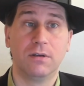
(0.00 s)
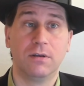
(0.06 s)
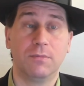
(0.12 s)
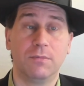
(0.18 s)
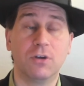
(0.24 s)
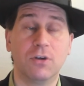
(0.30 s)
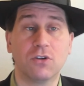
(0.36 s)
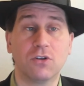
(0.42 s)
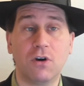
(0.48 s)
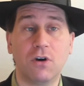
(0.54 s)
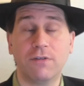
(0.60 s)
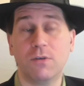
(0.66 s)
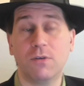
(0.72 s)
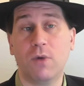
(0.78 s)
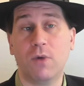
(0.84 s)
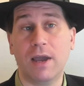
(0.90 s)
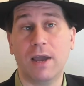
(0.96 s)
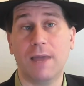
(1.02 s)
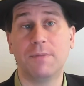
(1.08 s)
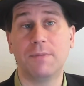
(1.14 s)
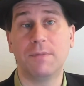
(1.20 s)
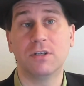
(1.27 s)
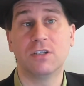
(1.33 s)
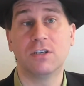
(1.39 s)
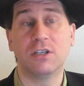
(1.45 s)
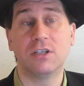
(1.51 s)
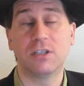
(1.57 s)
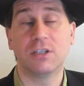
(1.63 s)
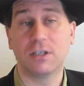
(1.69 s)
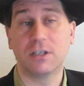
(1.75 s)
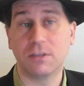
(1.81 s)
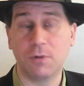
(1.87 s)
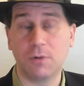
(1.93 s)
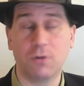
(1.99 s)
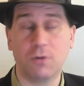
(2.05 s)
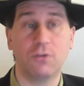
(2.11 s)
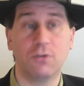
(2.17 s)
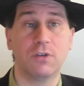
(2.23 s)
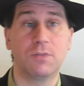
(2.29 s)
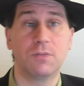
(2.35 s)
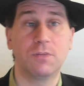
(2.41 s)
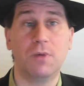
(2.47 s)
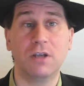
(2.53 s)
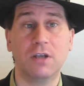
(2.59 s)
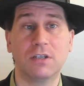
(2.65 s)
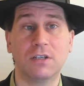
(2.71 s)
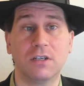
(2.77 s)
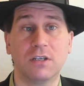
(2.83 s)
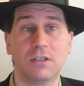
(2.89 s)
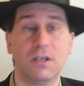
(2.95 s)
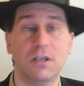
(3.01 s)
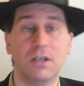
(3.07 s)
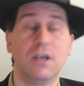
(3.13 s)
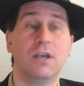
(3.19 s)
Because often what happens is, as I'm going through this process,